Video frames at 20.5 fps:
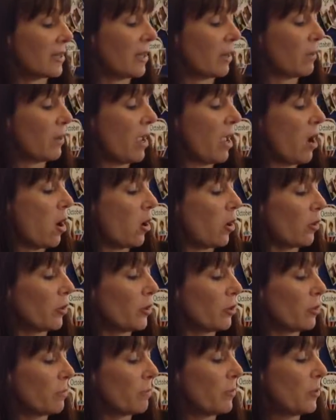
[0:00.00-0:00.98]
So on
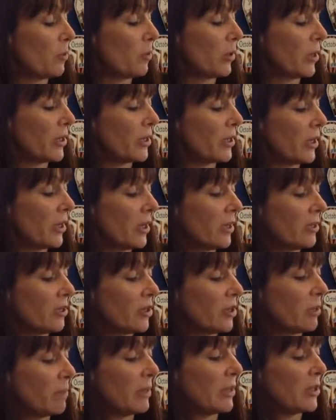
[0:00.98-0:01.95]
your board,
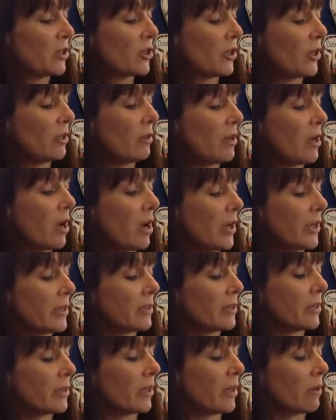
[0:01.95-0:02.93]
do me 2
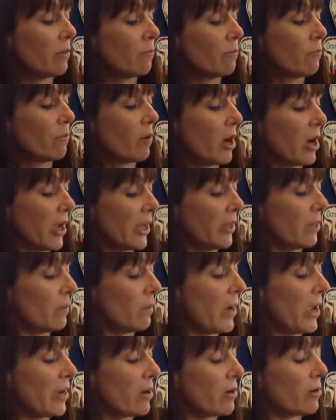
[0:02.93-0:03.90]
lines that go right the
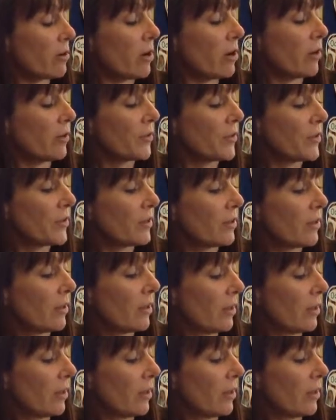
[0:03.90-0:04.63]
way across,